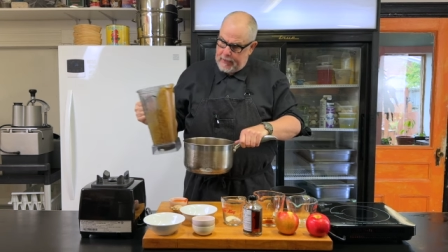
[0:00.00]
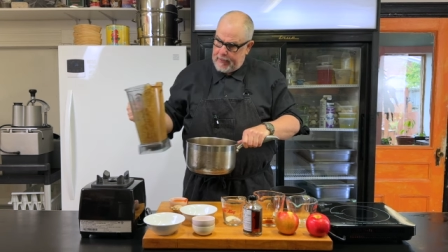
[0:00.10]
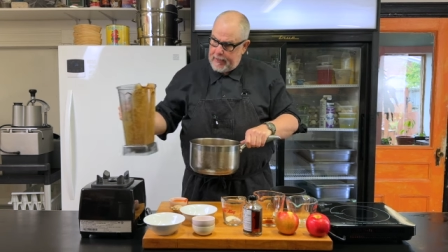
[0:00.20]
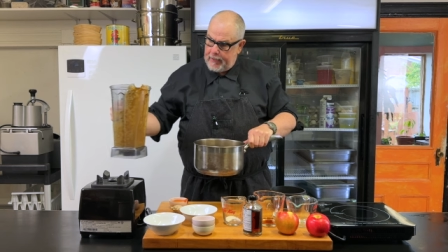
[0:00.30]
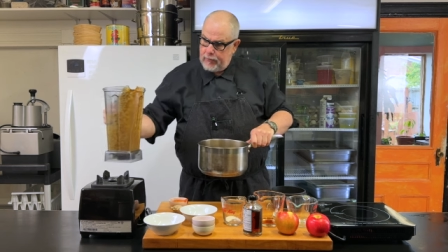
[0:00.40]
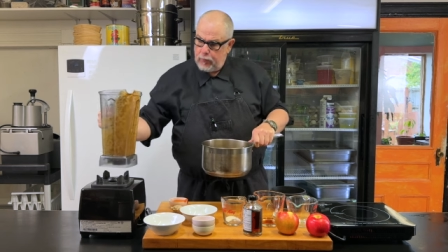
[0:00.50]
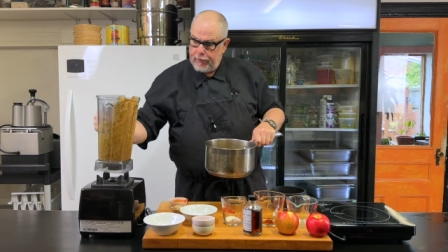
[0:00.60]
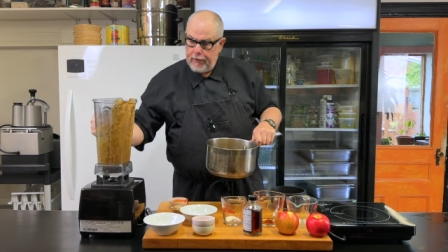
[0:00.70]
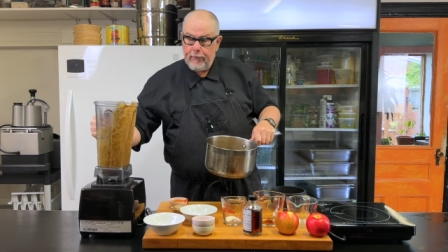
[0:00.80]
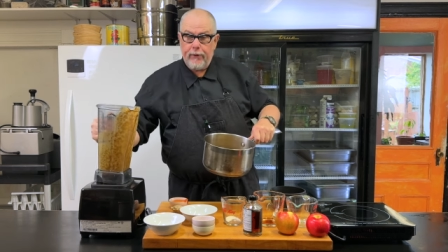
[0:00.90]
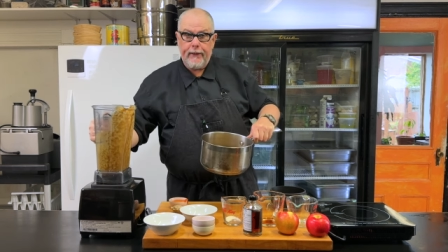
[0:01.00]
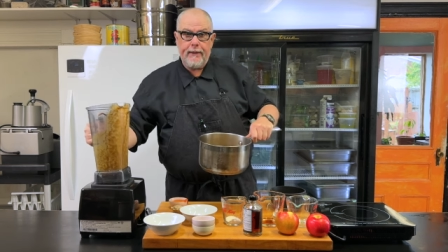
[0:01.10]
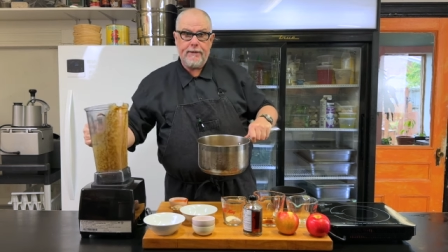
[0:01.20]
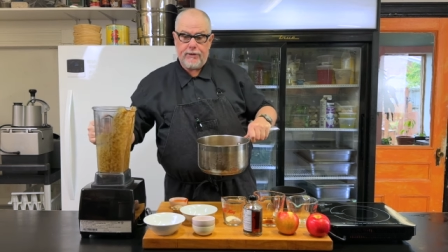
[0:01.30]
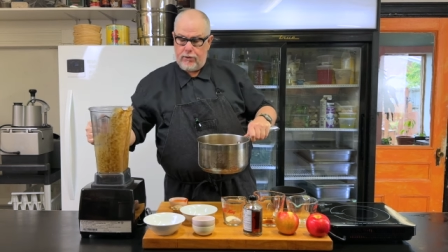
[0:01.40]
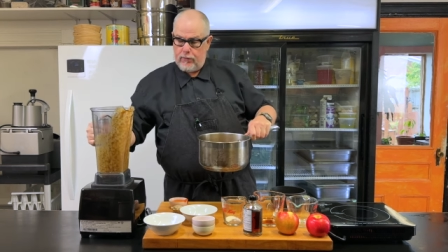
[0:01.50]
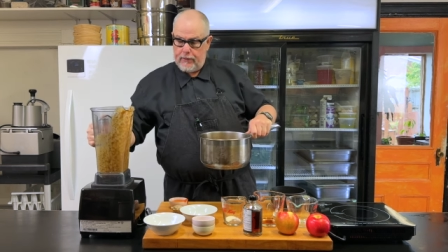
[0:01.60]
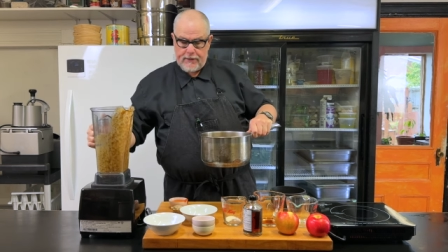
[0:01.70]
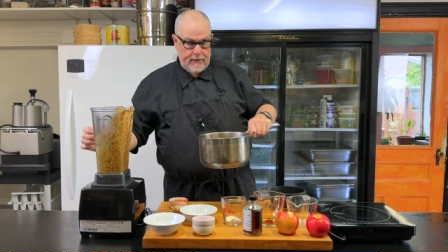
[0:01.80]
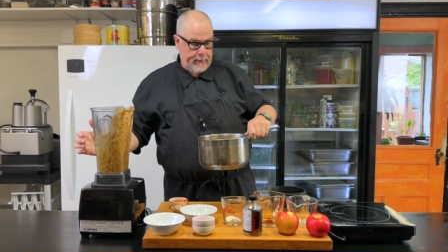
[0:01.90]
And we're going to bring this to
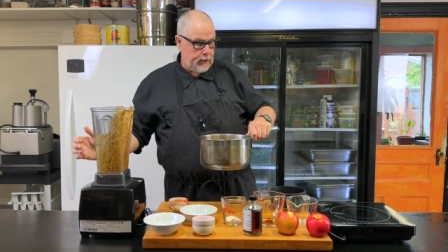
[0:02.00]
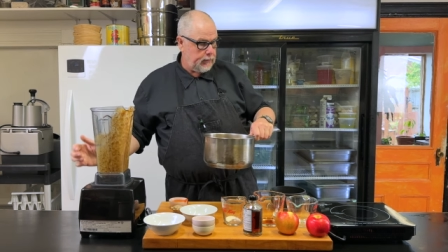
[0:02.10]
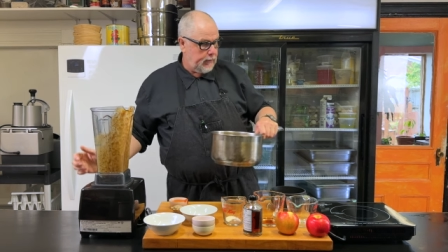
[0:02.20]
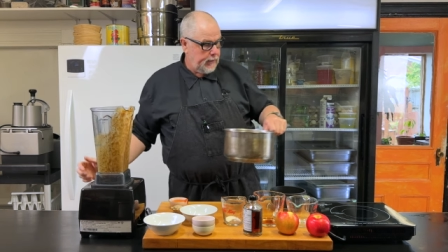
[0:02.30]
a simmer.